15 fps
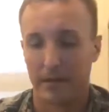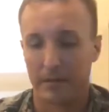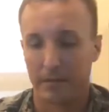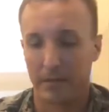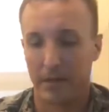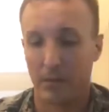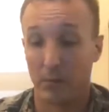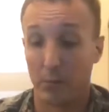And
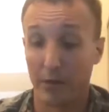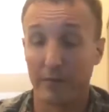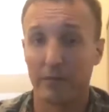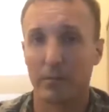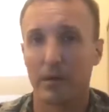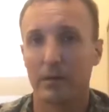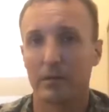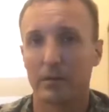I want to read from
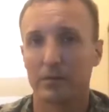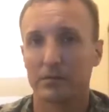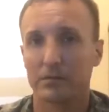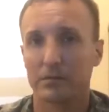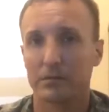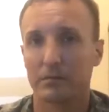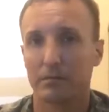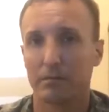it. It was
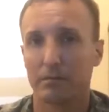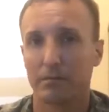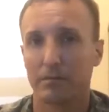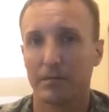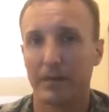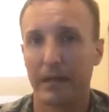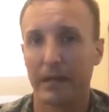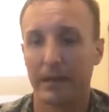
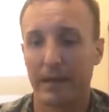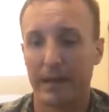dated